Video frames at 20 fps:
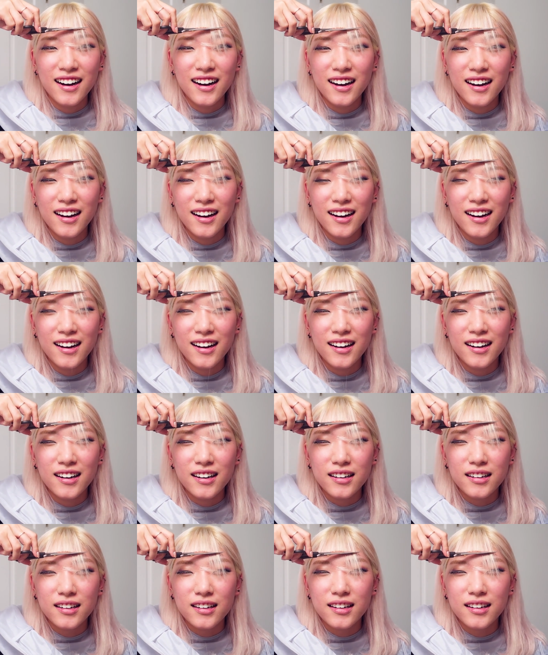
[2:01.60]

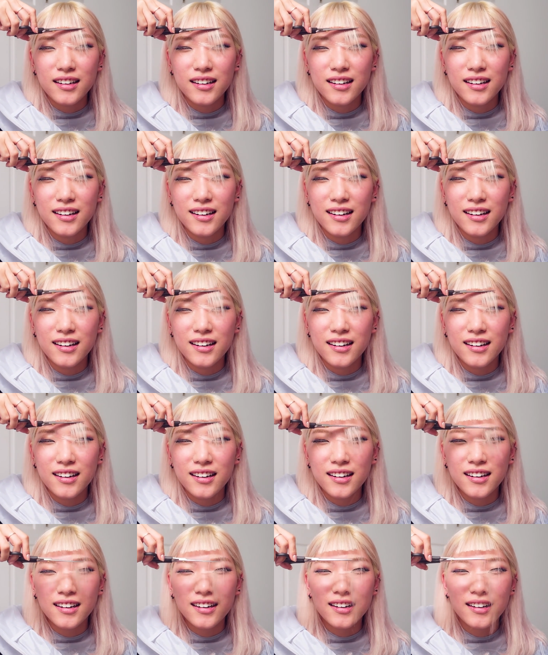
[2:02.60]

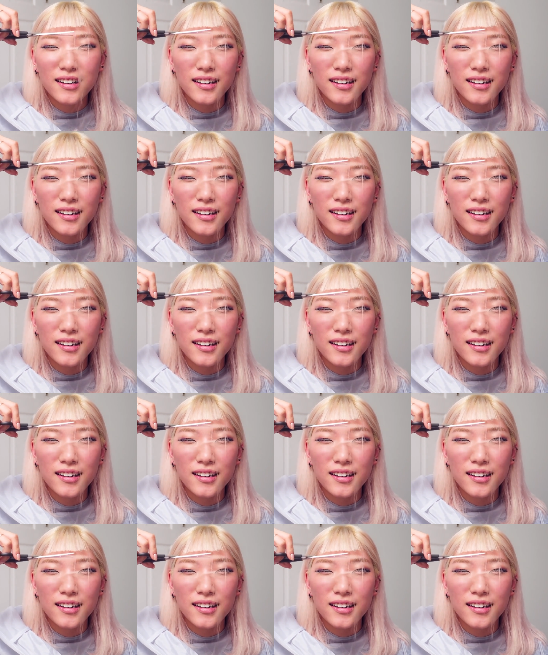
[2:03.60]
Nothing is said.